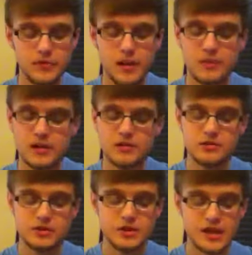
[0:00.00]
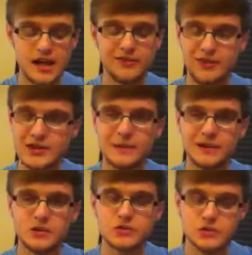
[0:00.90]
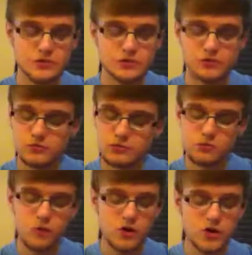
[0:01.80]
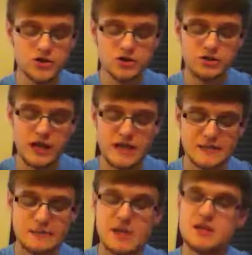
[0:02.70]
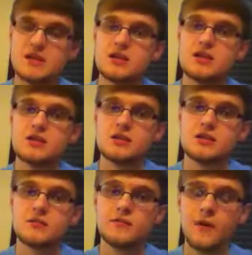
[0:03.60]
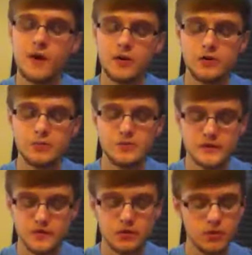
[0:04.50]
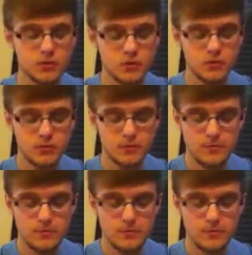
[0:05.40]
I mean, you just got to think about those words. They speak volumes of truth.